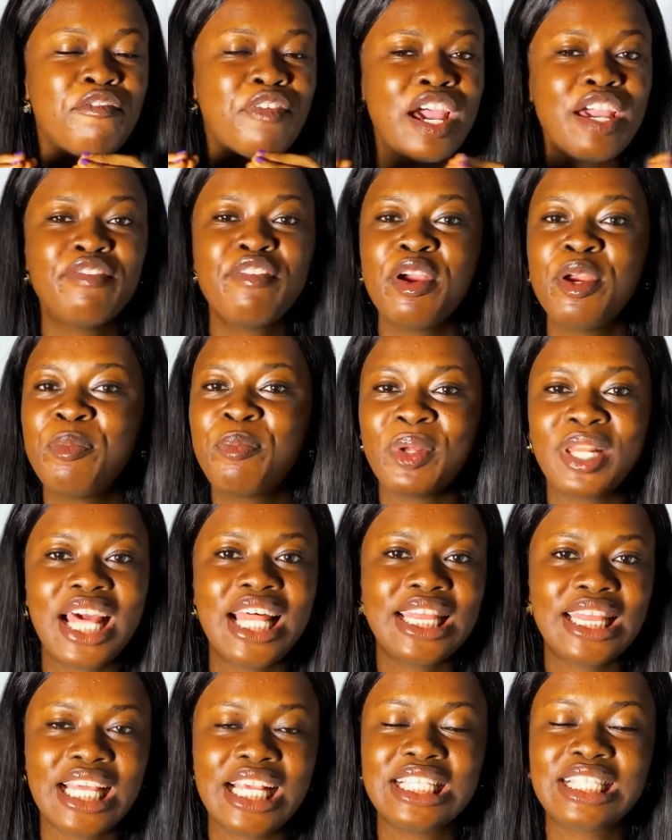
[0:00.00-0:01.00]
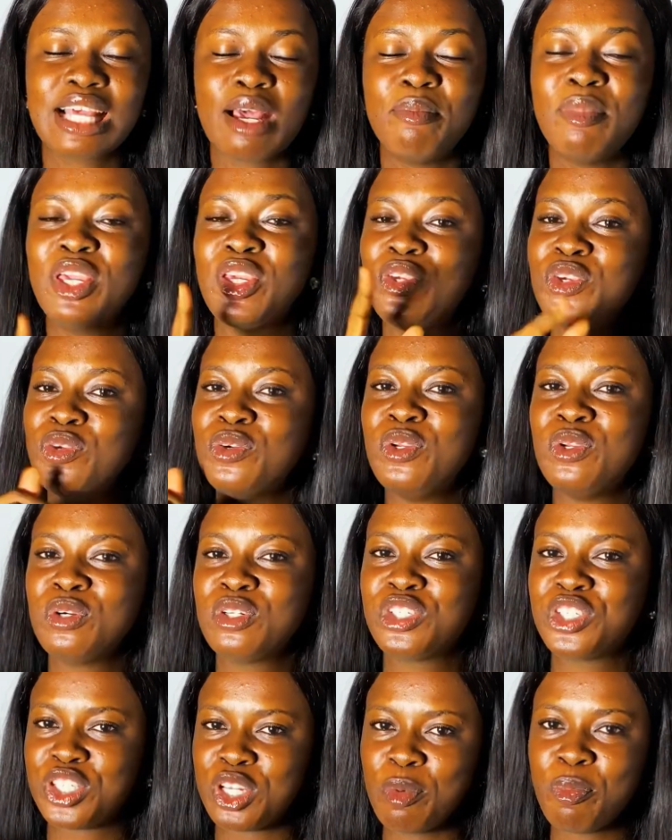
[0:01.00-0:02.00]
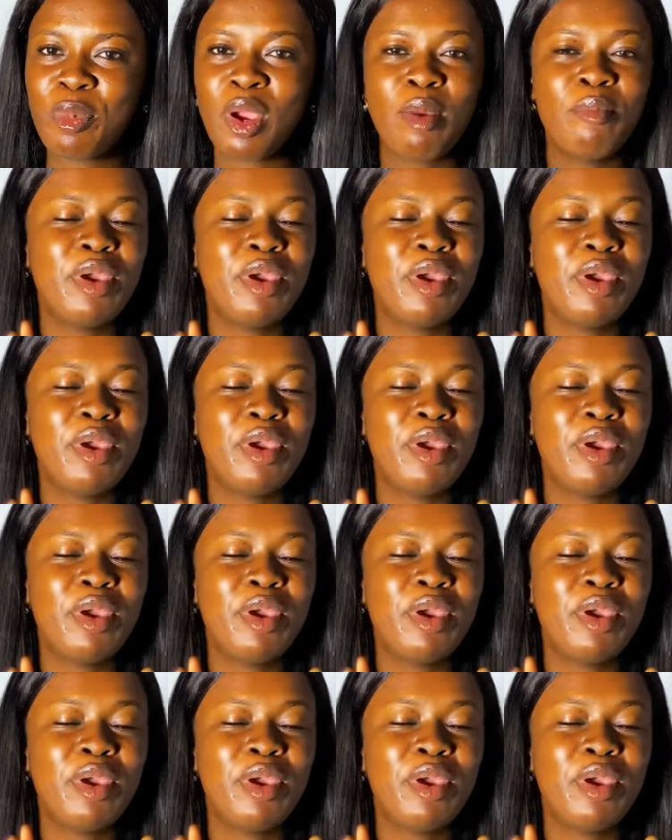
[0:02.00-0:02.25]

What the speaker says: 5 very important things that make you look cheap,